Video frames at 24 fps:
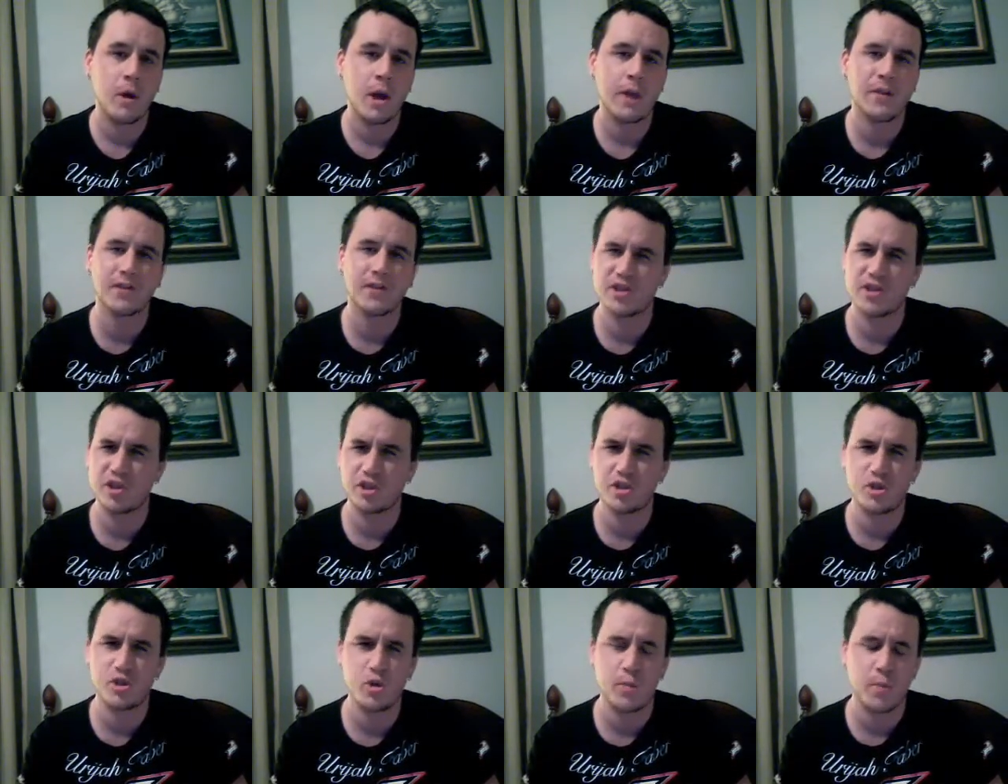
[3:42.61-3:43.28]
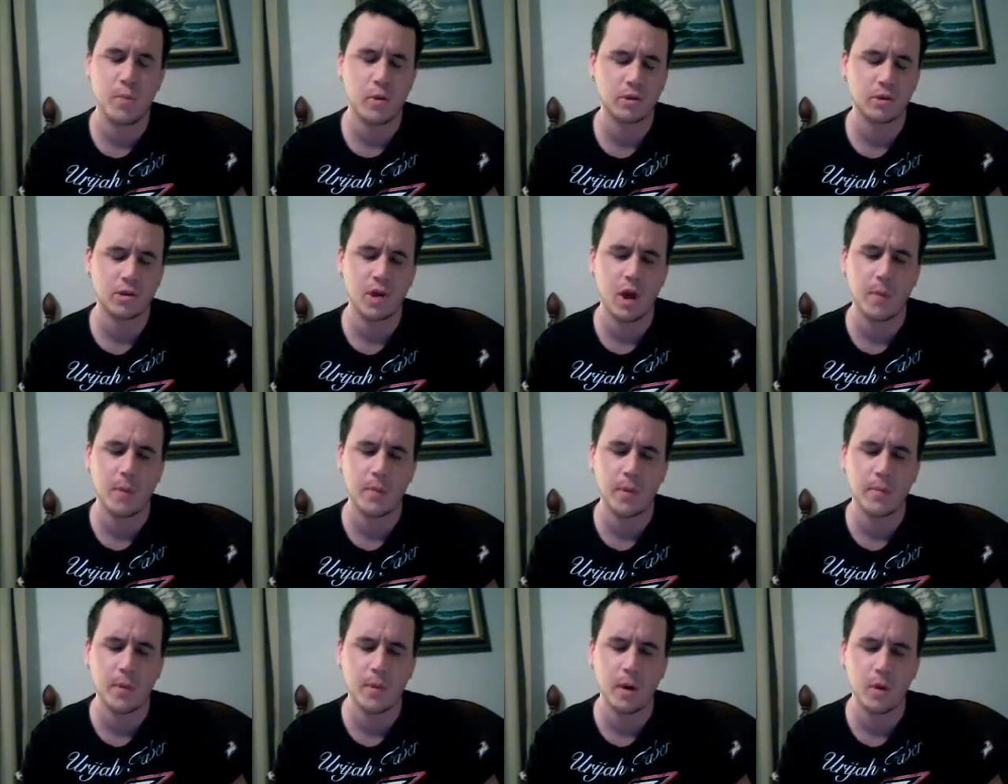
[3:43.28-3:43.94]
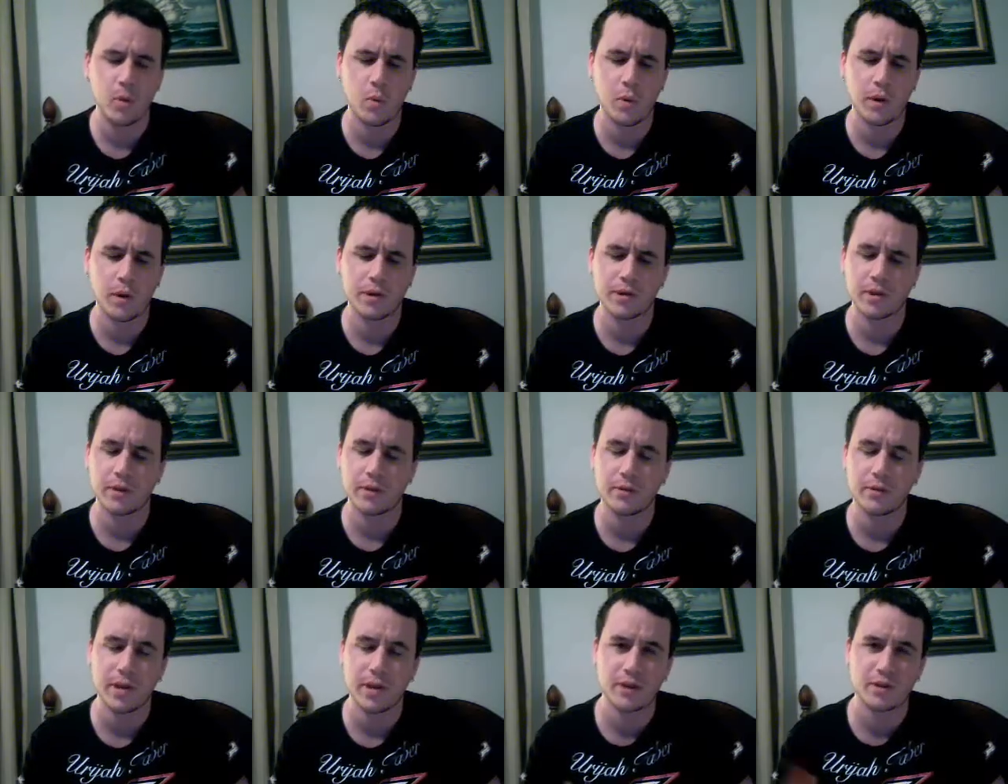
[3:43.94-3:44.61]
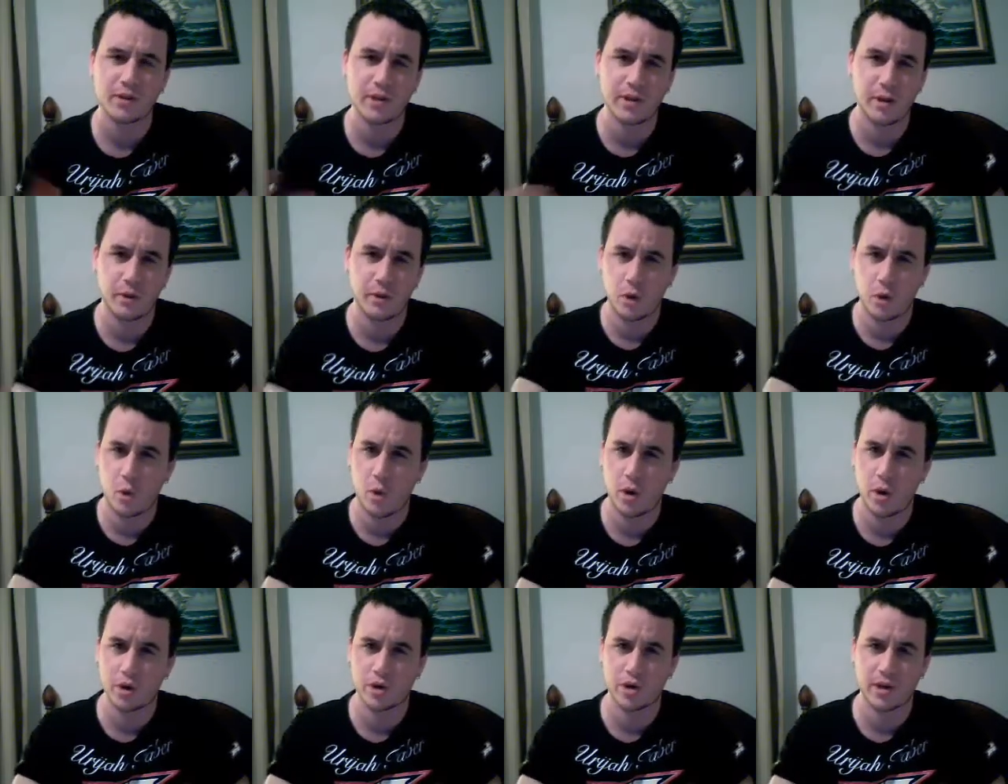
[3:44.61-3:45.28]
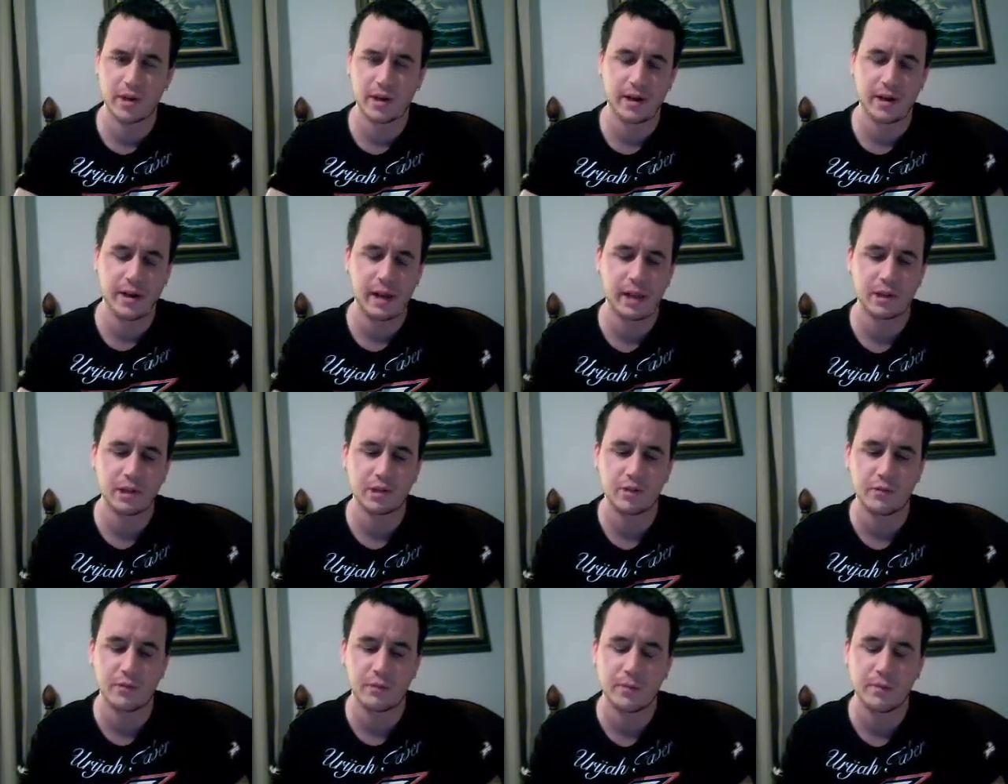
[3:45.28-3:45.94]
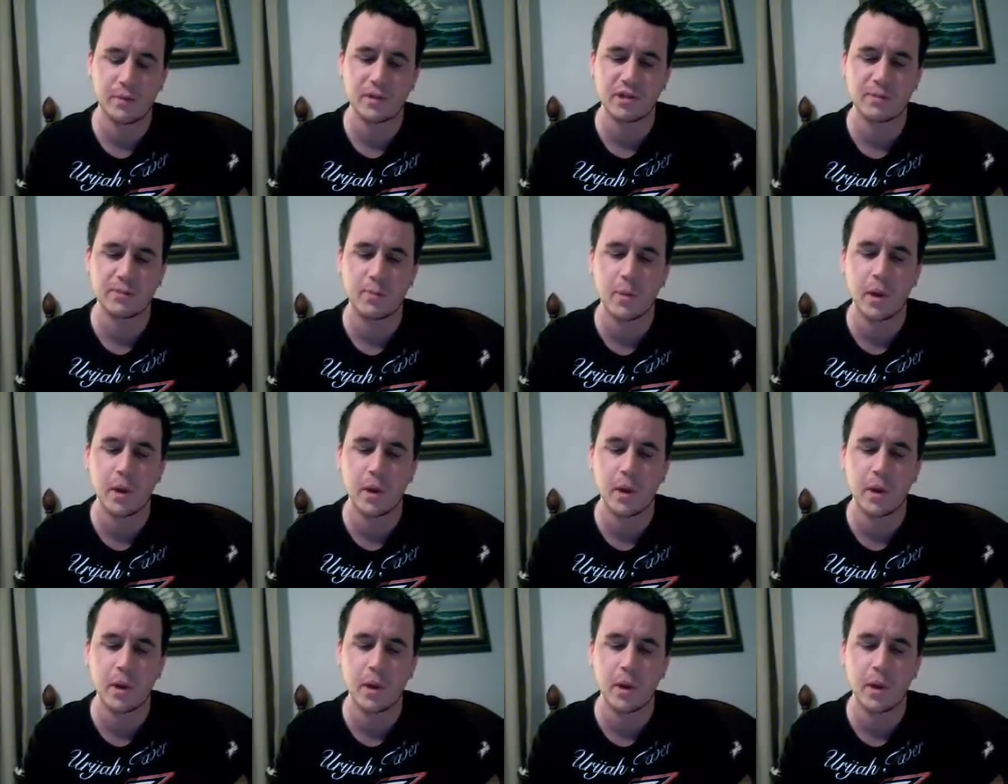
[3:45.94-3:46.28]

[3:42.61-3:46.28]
this is a two-part topic, by the way, so there's actually another question I got to answer from this.